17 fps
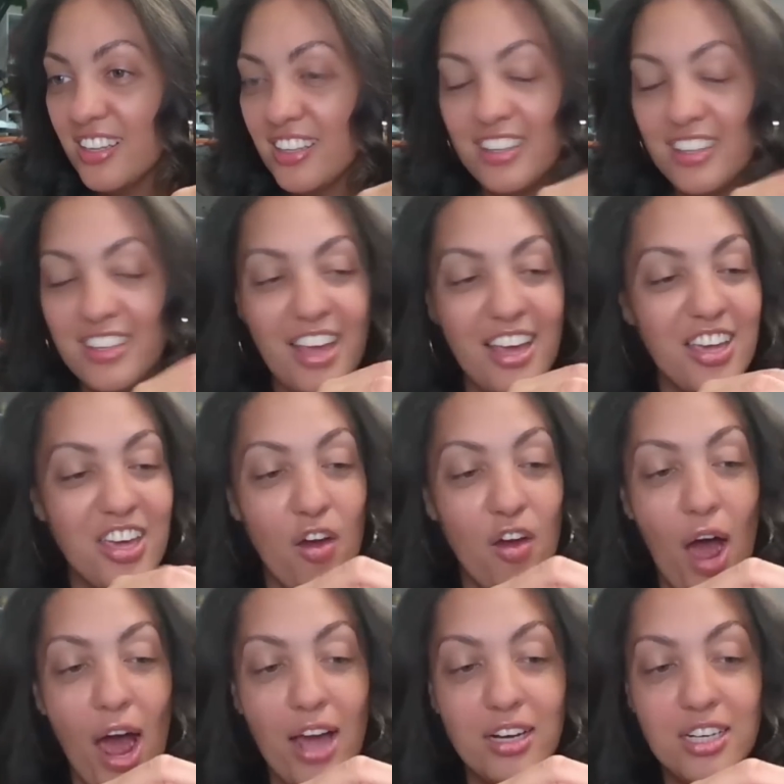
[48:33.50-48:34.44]
Thank you.
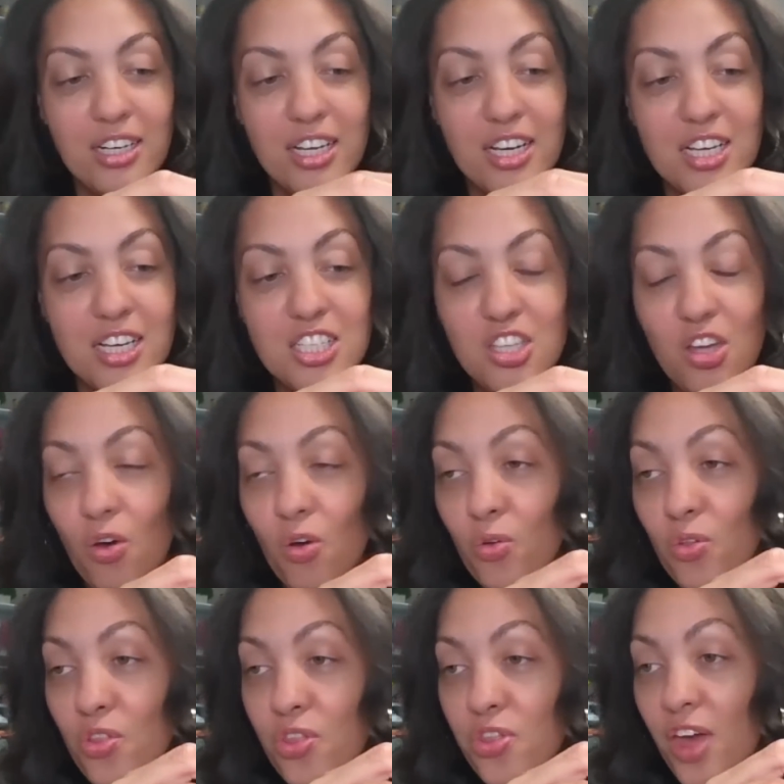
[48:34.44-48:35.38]
I did.
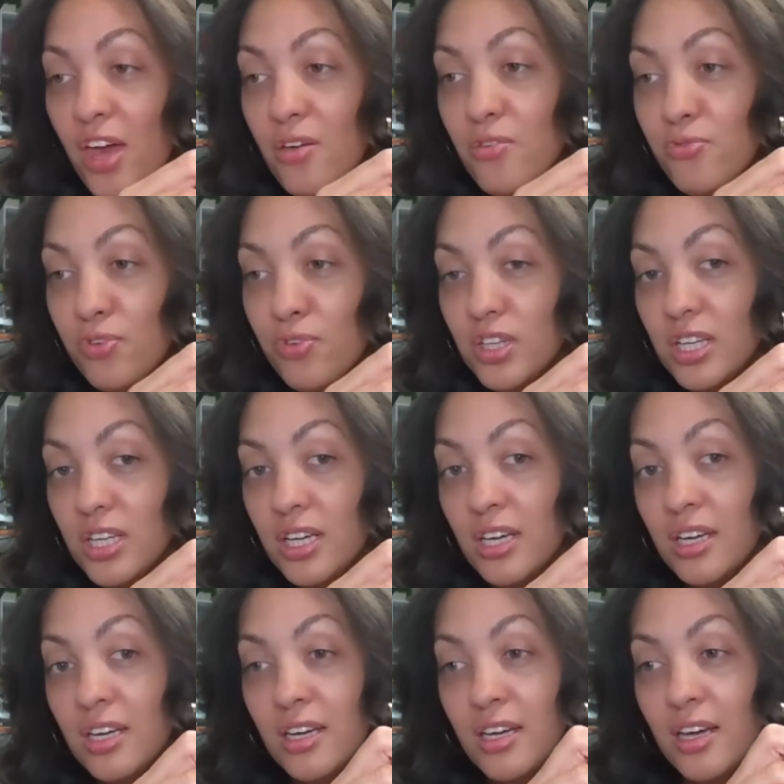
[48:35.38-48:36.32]
So
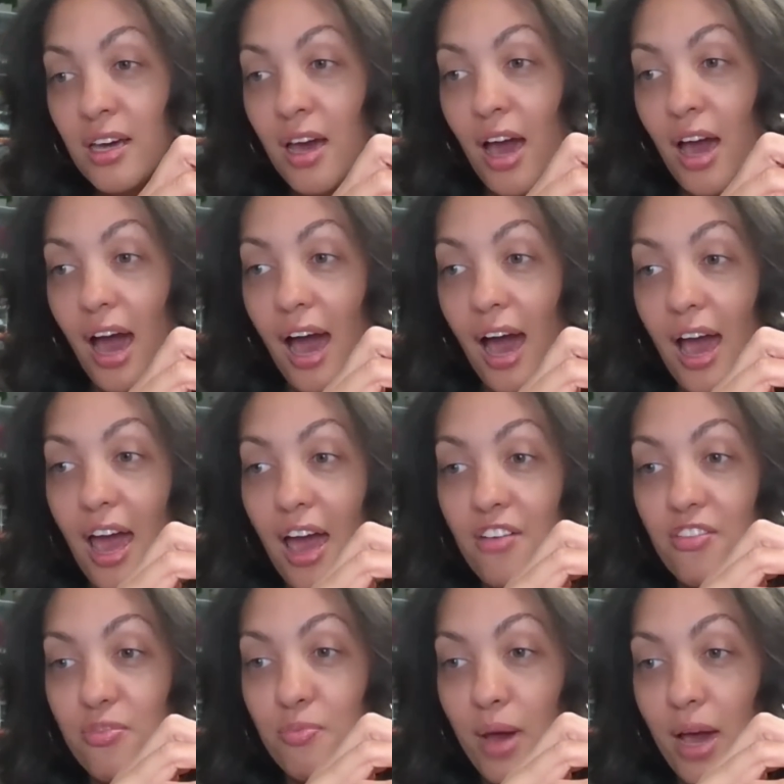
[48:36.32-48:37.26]
thankfully I
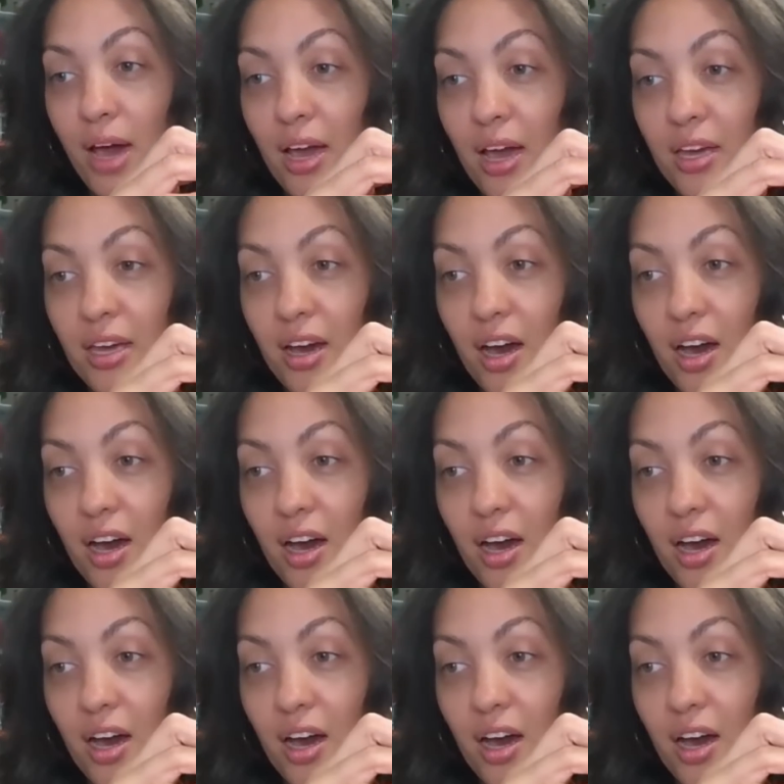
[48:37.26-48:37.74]
have my